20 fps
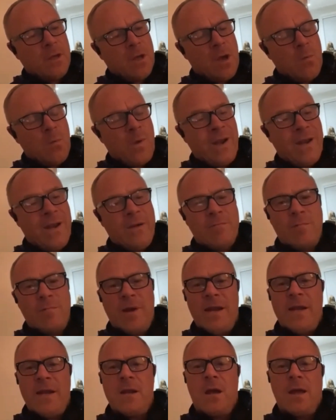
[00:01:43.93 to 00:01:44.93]
I went in
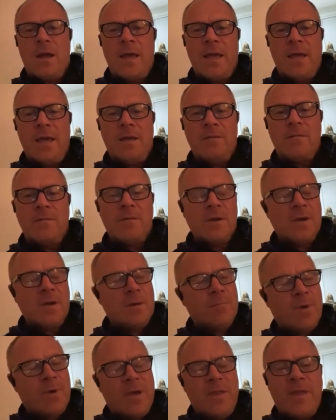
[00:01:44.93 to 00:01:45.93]
really naive.
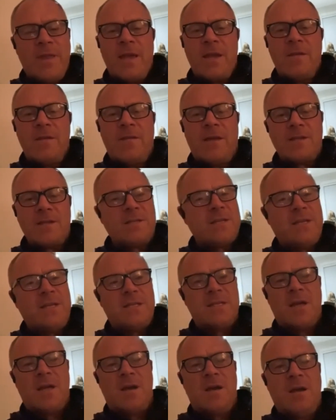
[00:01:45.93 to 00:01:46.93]
By the end of that
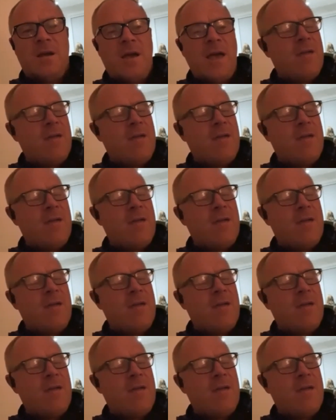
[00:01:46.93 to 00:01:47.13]
season,